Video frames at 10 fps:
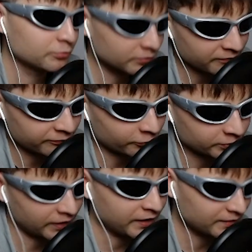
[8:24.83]
Buddha
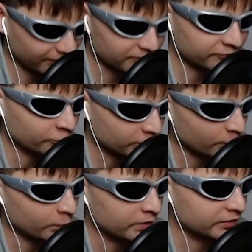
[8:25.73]
Fruit is the fruit
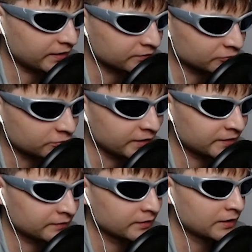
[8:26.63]
where you can
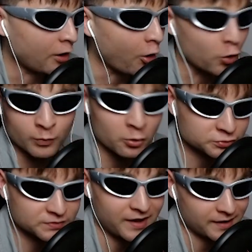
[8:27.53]
green almost the